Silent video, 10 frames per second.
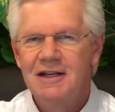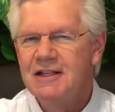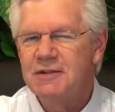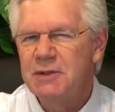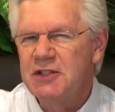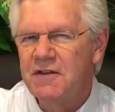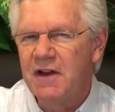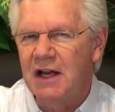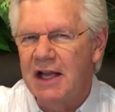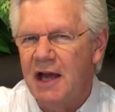
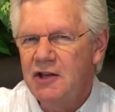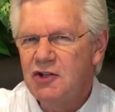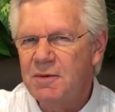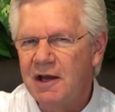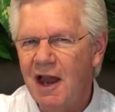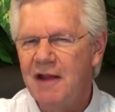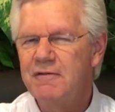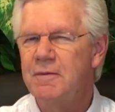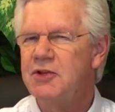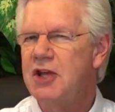Specifically, how to use my life
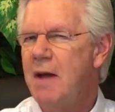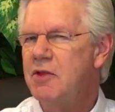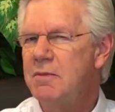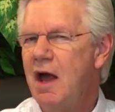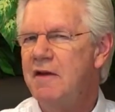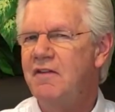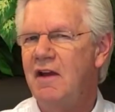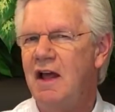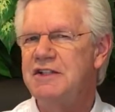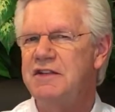from the top of the mind
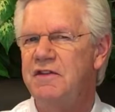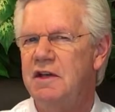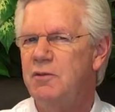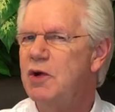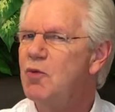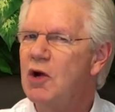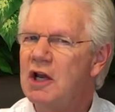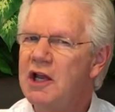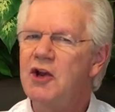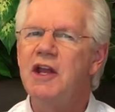philosophy to bring more
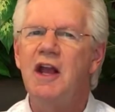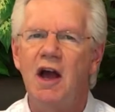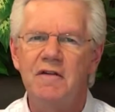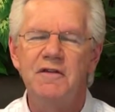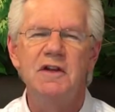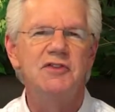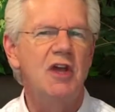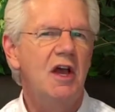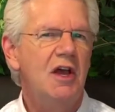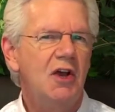clarity, confidence,
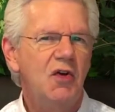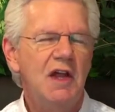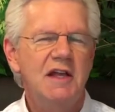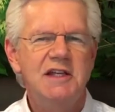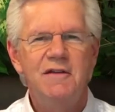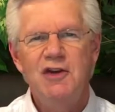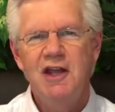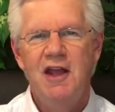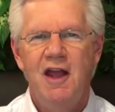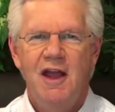
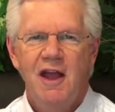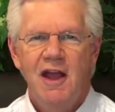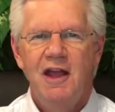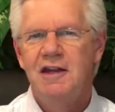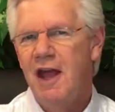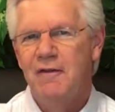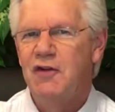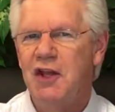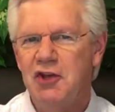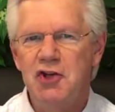creativity into
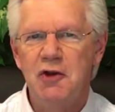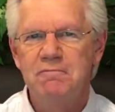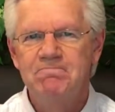everything you do.